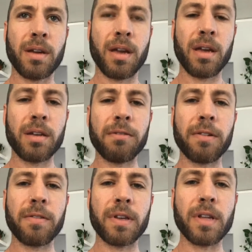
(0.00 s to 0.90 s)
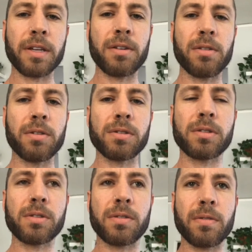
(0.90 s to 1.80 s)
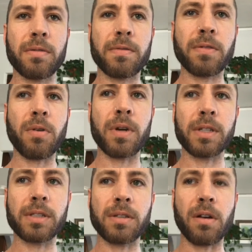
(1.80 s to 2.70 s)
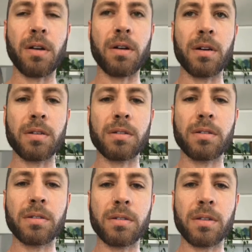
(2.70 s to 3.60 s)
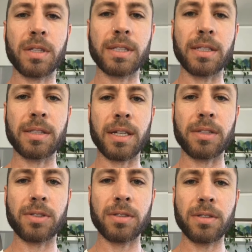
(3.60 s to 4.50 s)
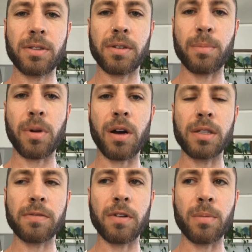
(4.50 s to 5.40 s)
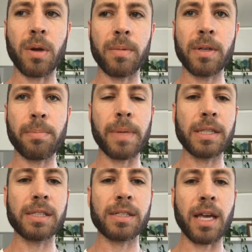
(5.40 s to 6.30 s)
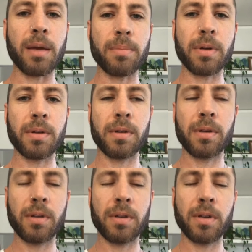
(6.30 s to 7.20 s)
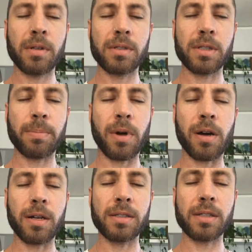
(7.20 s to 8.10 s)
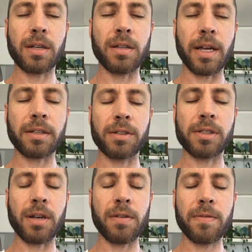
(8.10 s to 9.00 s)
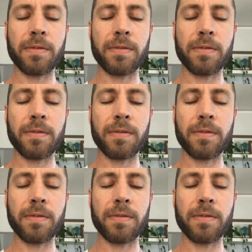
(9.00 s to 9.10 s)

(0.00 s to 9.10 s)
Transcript: And if you feel like you lose focus on the sensations, you can pause for a moment, mid-step. Just pause, collect yourself.